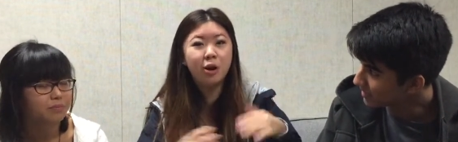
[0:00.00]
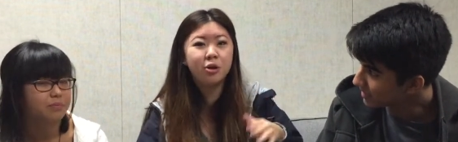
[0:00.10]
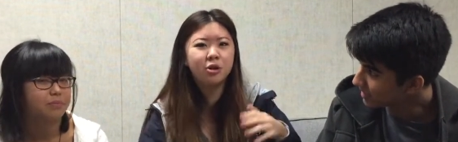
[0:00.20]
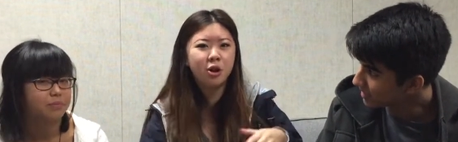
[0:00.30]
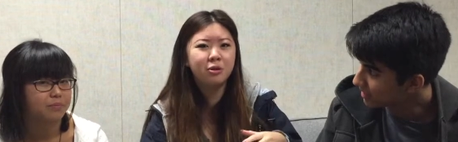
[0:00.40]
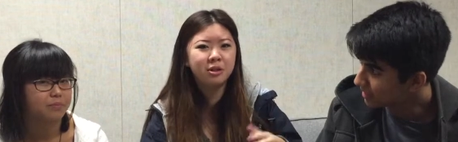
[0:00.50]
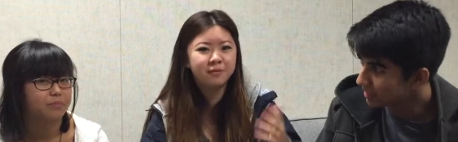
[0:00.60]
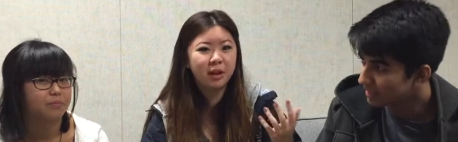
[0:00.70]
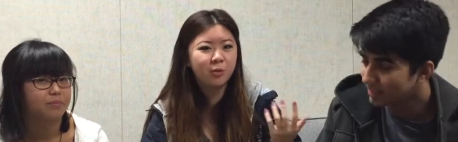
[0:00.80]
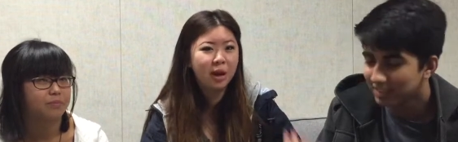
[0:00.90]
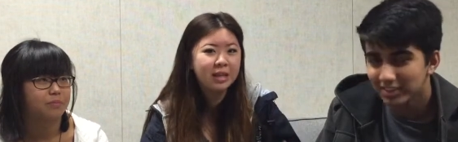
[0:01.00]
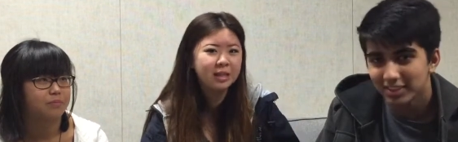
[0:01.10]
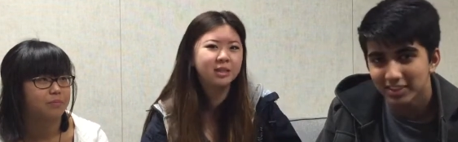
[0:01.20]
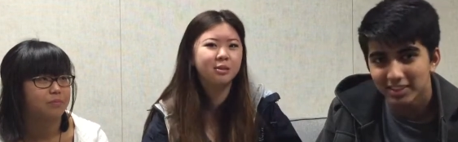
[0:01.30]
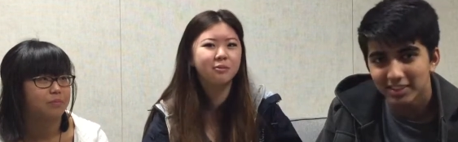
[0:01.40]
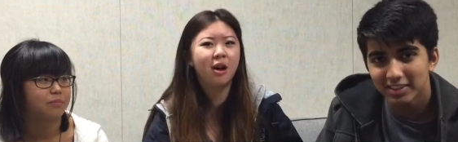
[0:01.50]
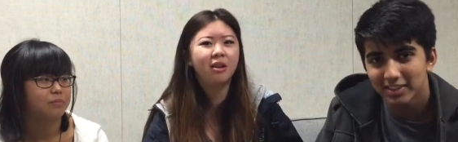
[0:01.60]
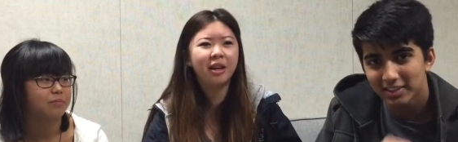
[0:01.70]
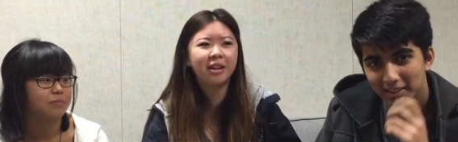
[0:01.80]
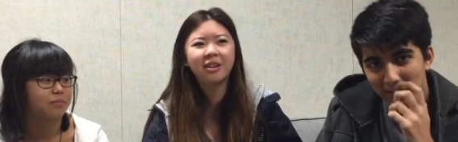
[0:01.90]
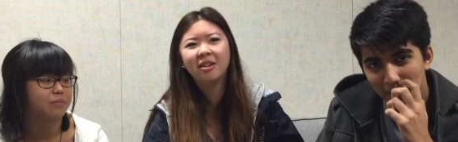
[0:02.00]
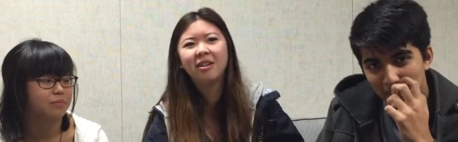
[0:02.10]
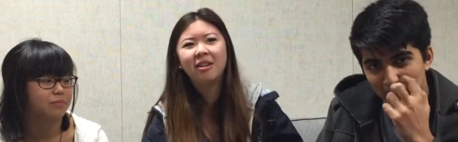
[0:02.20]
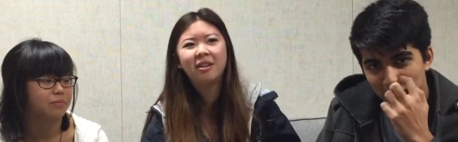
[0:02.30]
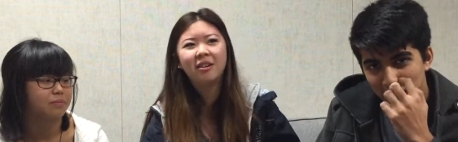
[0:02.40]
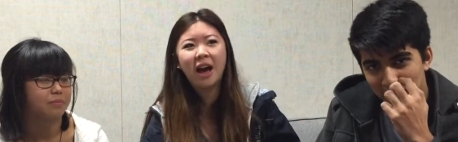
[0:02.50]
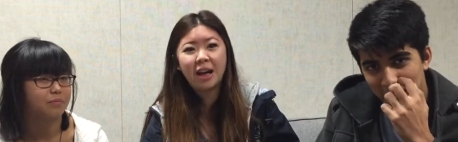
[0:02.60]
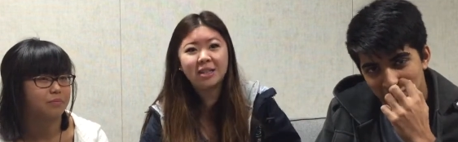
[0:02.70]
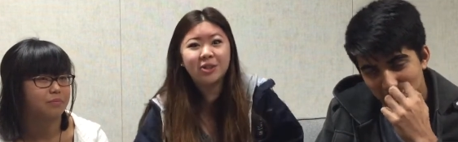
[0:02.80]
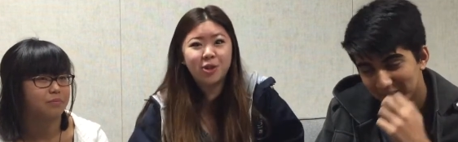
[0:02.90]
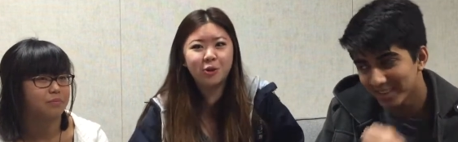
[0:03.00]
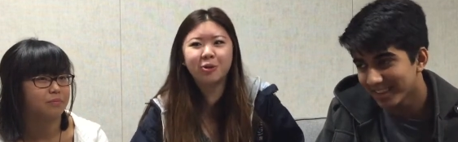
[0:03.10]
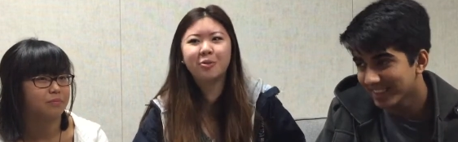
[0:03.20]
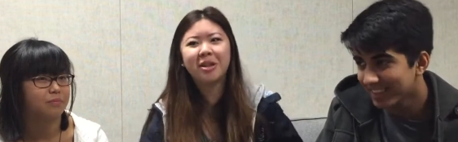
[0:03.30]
Speaker 1: undertones of like racism, not like as a joke